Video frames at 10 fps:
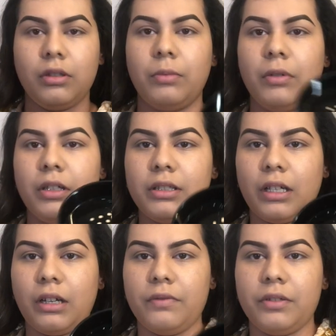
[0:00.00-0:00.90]
I barely
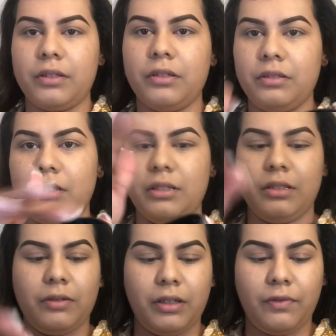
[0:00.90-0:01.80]
take off the seal, then
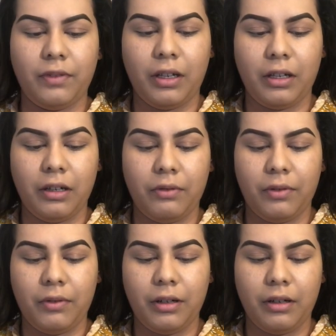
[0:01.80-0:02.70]
it's already flying
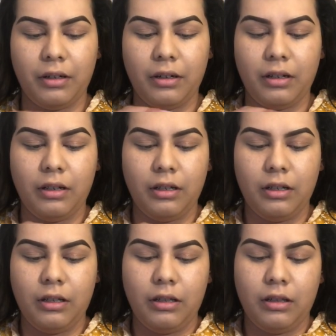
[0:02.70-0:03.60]
everywhere.
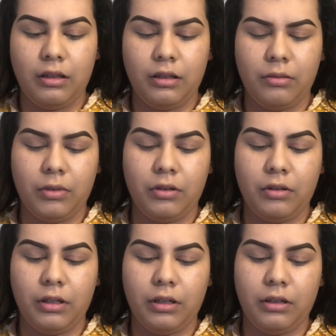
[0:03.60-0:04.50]
Let me go
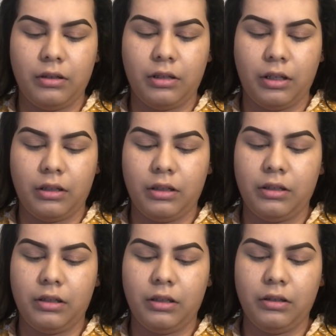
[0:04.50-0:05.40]
ahead and take this
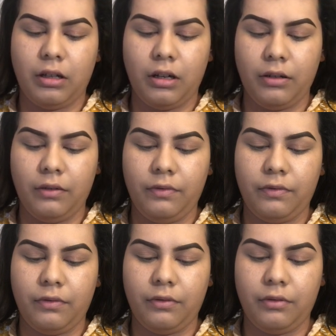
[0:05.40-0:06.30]
seal off.